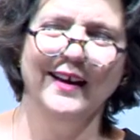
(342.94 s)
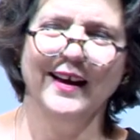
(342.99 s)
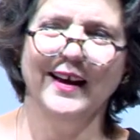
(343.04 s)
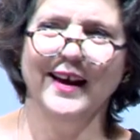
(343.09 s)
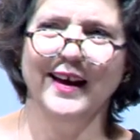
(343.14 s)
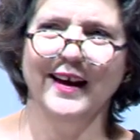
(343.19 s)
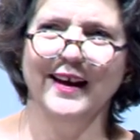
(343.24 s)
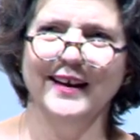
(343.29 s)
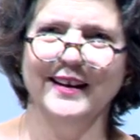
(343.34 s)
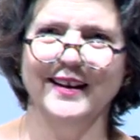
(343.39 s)

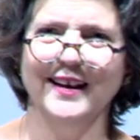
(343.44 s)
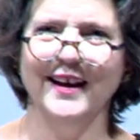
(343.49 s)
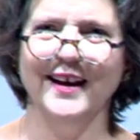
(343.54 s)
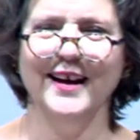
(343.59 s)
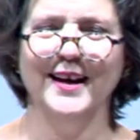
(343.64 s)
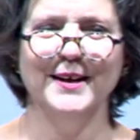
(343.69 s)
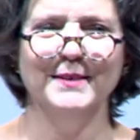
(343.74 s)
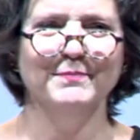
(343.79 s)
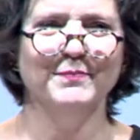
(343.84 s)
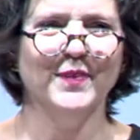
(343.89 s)

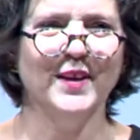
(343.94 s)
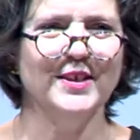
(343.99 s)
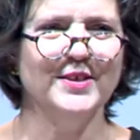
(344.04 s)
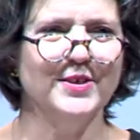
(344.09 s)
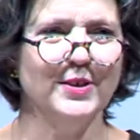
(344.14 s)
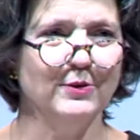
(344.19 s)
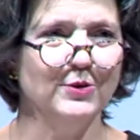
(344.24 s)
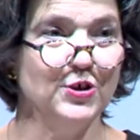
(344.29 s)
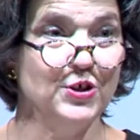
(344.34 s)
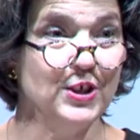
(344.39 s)
And
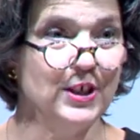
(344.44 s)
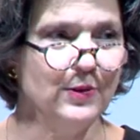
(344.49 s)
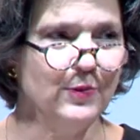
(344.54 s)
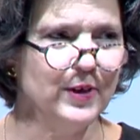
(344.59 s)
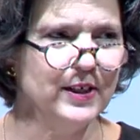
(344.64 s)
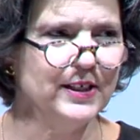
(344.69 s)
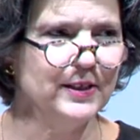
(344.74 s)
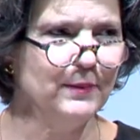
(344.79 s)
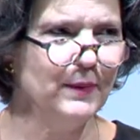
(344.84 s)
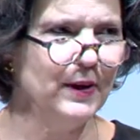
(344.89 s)
so she
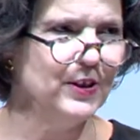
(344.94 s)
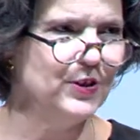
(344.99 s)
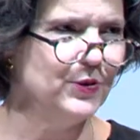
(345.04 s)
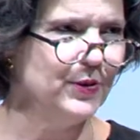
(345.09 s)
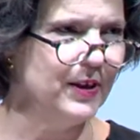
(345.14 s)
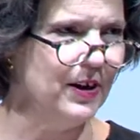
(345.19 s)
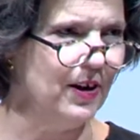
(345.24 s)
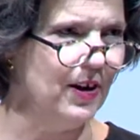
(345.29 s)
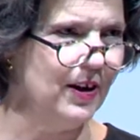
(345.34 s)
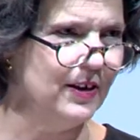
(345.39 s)
went to
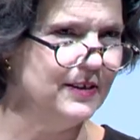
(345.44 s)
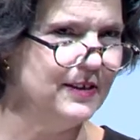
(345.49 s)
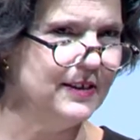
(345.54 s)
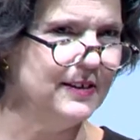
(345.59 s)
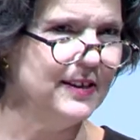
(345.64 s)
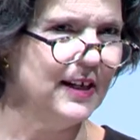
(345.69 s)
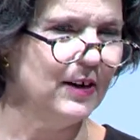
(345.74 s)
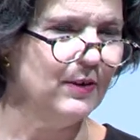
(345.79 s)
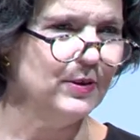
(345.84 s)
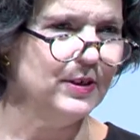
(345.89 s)
Montreal to
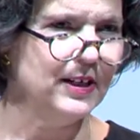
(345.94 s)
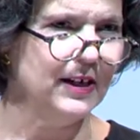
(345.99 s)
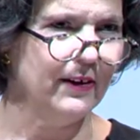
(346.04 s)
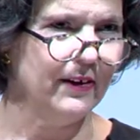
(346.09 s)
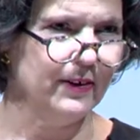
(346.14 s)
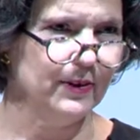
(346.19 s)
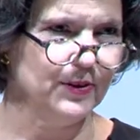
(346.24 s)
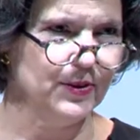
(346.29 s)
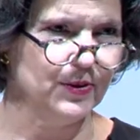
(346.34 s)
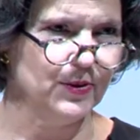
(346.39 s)

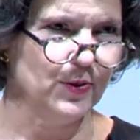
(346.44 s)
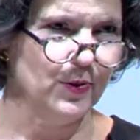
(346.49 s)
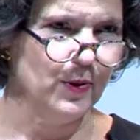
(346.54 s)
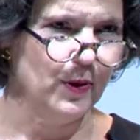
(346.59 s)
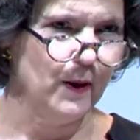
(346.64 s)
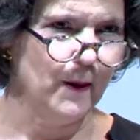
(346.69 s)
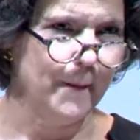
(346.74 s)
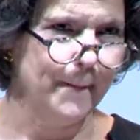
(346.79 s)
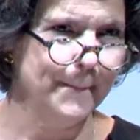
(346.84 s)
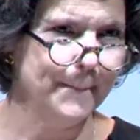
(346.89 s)
secretarial
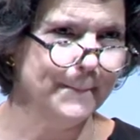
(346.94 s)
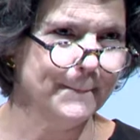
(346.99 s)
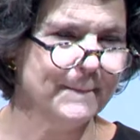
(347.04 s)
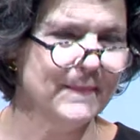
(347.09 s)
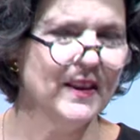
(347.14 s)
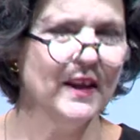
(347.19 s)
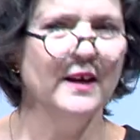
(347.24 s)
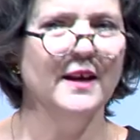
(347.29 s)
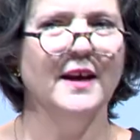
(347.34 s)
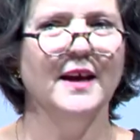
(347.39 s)
school.
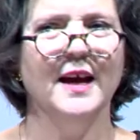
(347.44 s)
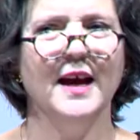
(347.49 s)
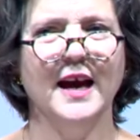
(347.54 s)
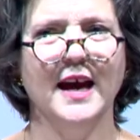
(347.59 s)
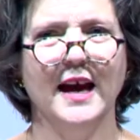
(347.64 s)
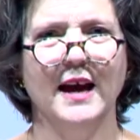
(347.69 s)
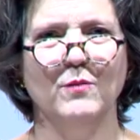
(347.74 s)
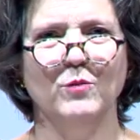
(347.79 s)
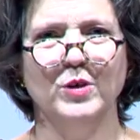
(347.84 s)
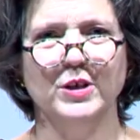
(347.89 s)

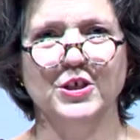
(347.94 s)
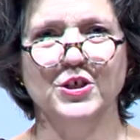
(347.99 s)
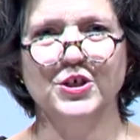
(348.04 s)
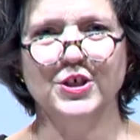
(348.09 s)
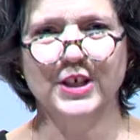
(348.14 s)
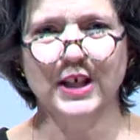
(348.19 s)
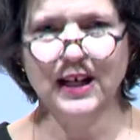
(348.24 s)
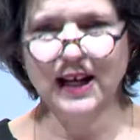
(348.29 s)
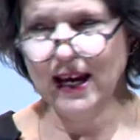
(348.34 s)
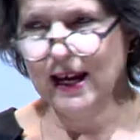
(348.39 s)
And when
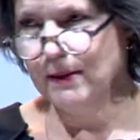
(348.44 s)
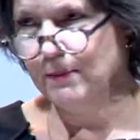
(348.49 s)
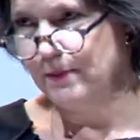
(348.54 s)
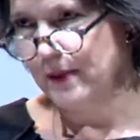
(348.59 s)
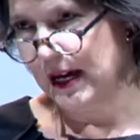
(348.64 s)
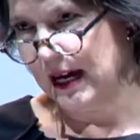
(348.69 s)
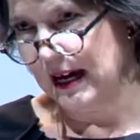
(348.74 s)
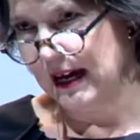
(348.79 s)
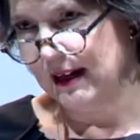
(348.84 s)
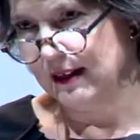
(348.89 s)
she came
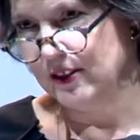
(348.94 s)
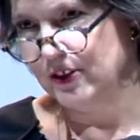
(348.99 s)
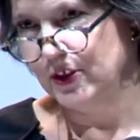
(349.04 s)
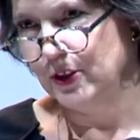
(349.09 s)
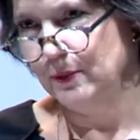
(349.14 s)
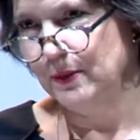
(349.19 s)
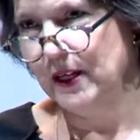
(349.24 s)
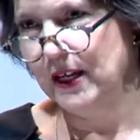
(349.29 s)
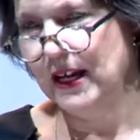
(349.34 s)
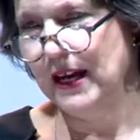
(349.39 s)
back,
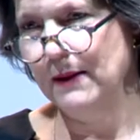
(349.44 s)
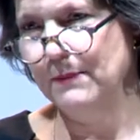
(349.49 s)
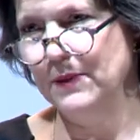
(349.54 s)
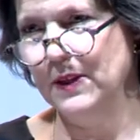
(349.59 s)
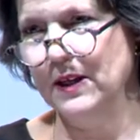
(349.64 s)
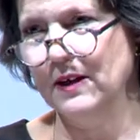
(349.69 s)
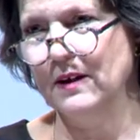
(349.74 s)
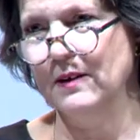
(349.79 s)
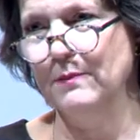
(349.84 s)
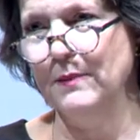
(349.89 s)
she became
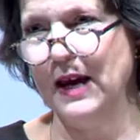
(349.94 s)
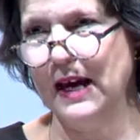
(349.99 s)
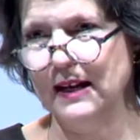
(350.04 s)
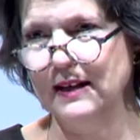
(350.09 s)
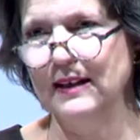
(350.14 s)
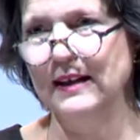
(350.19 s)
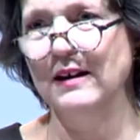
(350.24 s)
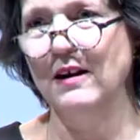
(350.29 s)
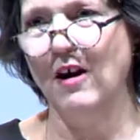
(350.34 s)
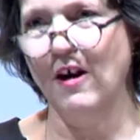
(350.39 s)
the
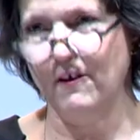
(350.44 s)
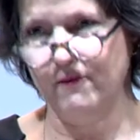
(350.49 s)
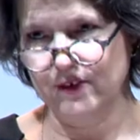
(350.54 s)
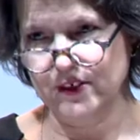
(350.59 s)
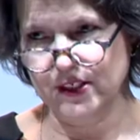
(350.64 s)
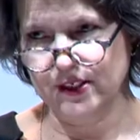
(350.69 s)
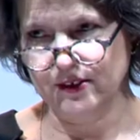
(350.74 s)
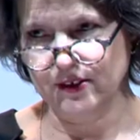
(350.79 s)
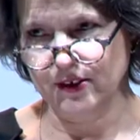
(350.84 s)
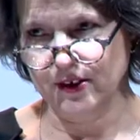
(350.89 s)
commanding
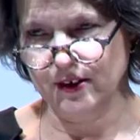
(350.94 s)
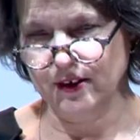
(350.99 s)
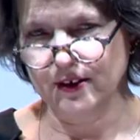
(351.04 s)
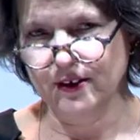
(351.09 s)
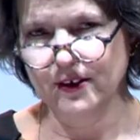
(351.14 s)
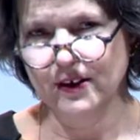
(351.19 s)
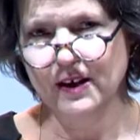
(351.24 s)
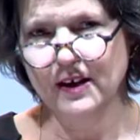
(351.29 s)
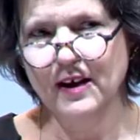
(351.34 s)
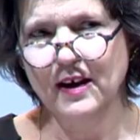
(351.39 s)
officer
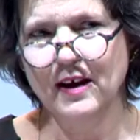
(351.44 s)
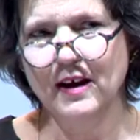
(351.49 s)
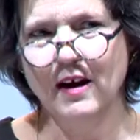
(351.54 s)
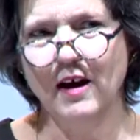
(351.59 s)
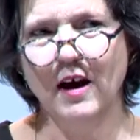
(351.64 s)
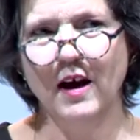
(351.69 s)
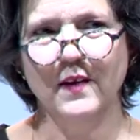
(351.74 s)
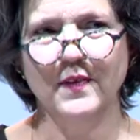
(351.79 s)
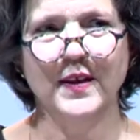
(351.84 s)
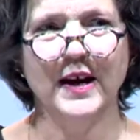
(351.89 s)

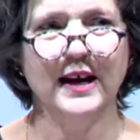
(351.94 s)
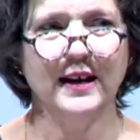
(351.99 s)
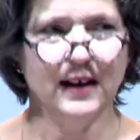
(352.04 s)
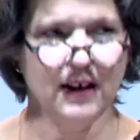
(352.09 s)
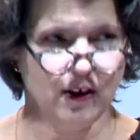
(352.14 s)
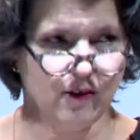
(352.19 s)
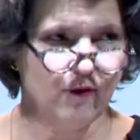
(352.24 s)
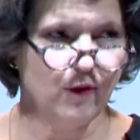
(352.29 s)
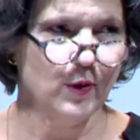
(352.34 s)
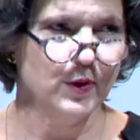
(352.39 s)
on that
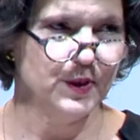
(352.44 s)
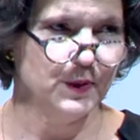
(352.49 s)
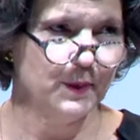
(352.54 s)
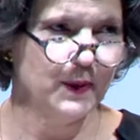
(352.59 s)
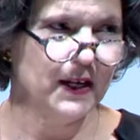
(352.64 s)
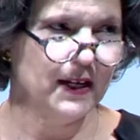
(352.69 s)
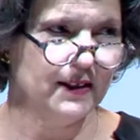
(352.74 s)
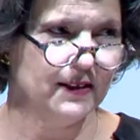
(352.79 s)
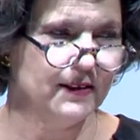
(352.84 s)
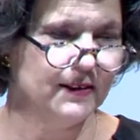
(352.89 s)
Air Force
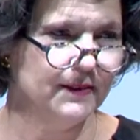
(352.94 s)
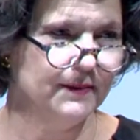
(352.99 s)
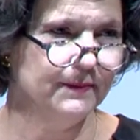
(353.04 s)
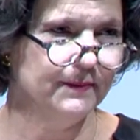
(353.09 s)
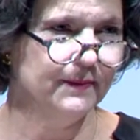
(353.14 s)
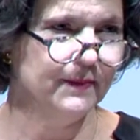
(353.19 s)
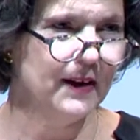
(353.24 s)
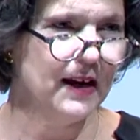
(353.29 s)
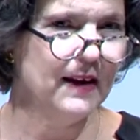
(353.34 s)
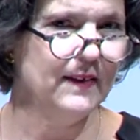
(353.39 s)
base.
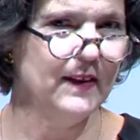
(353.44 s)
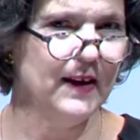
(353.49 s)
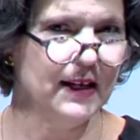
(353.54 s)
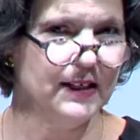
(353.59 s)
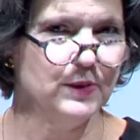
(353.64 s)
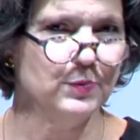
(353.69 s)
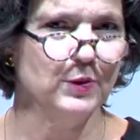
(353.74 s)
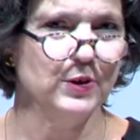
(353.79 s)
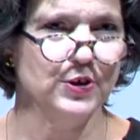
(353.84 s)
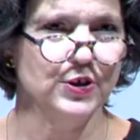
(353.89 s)
And
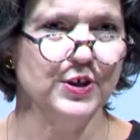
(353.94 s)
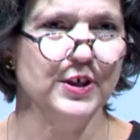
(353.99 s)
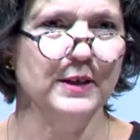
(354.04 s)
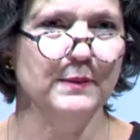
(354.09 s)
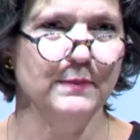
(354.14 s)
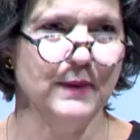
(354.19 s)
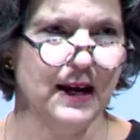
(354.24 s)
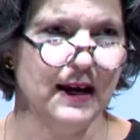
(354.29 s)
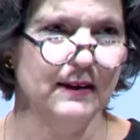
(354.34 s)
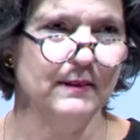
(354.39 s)
that's where she
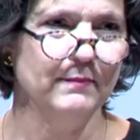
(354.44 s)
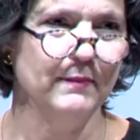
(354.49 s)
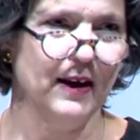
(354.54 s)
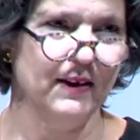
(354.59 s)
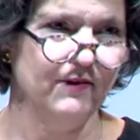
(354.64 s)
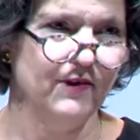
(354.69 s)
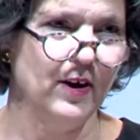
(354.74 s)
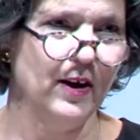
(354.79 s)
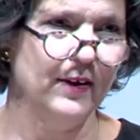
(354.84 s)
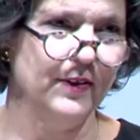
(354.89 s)
met my
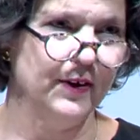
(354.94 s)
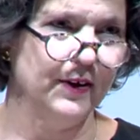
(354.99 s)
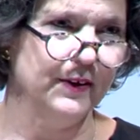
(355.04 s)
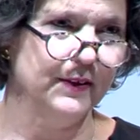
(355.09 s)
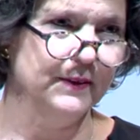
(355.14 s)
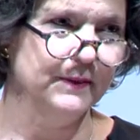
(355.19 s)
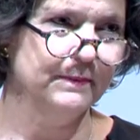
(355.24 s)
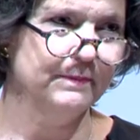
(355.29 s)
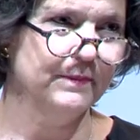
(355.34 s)
father.